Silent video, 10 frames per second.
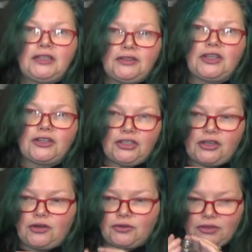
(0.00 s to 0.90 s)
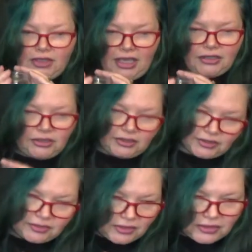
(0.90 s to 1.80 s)
there you go. Candle
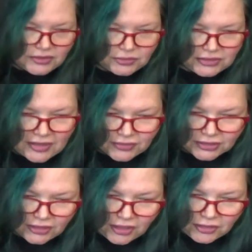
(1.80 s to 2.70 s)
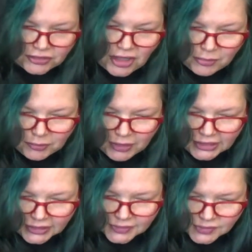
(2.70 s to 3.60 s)
is definitely on the top of my
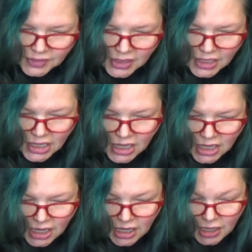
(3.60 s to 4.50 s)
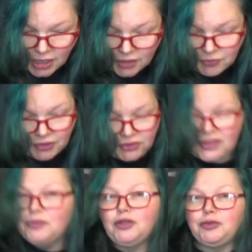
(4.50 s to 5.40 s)
list. A
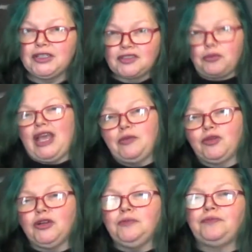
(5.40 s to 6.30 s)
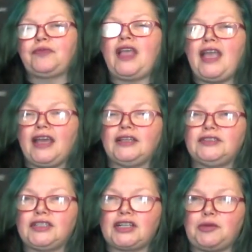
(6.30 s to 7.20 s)
simple piece of paper
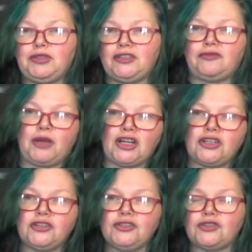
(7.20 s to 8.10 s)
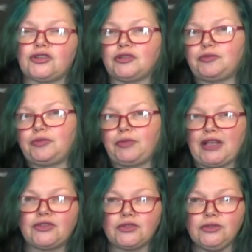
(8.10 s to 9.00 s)
and a couple of markers or
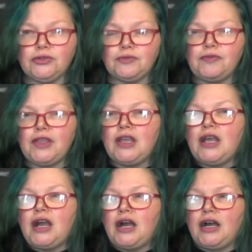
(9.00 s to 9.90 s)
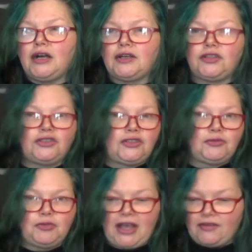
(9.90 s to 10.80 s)
pencils.
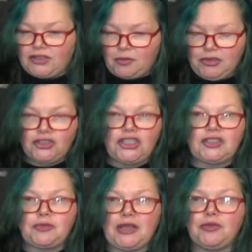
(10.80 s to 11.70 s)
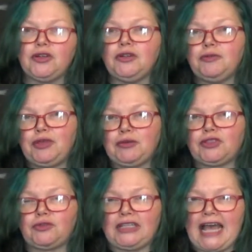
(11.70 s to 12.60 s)
You have a couple of sheets of paper, be able
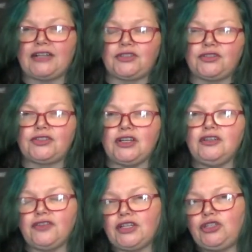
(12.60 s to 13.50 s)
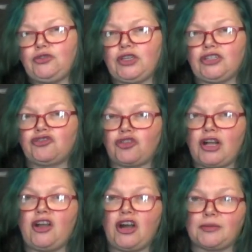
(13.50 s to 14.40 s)
to relax yourself, and you can
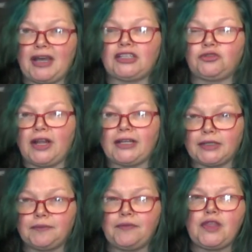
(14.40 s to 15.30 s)
try automatic writing.